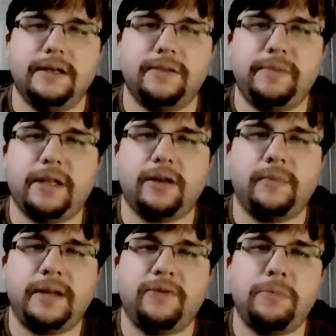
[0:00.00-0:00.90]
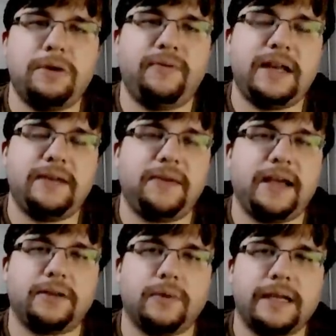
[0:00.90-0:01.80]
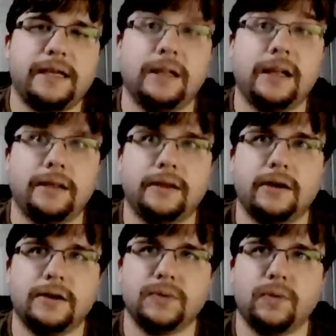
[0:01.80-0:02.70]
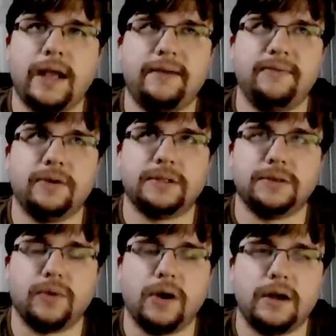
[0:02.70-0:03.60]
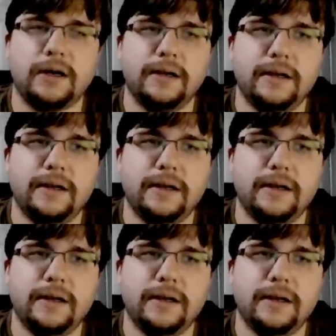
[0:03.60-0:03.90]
be a little bit of a motivating factor when I get a lot of the cards right versus wrong.